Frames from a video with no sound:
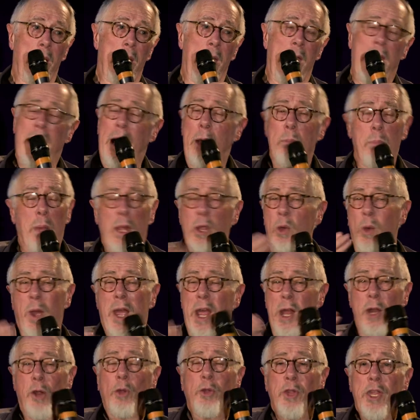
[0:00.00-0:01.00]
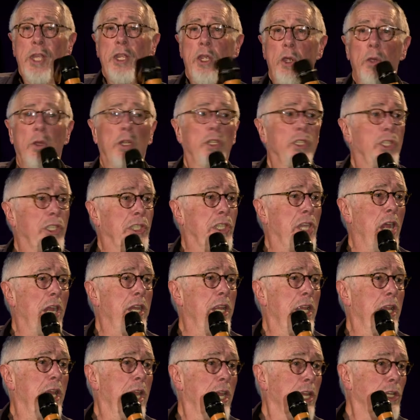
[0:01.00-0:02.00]
by the way, I don't think you can
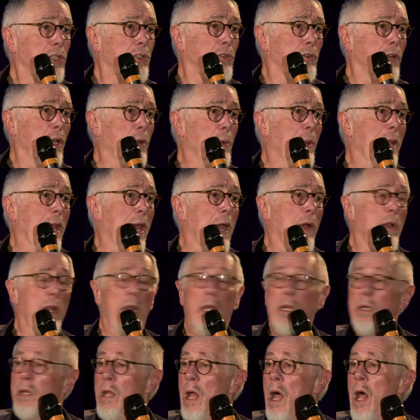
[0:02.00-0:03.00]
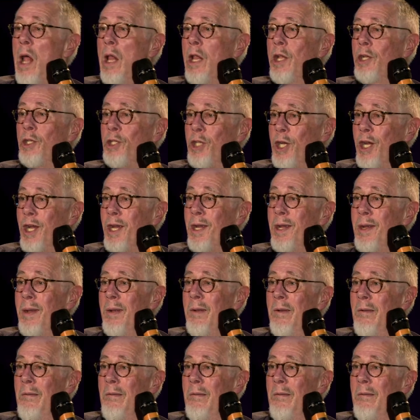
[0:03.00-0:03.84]
study history without acknowledging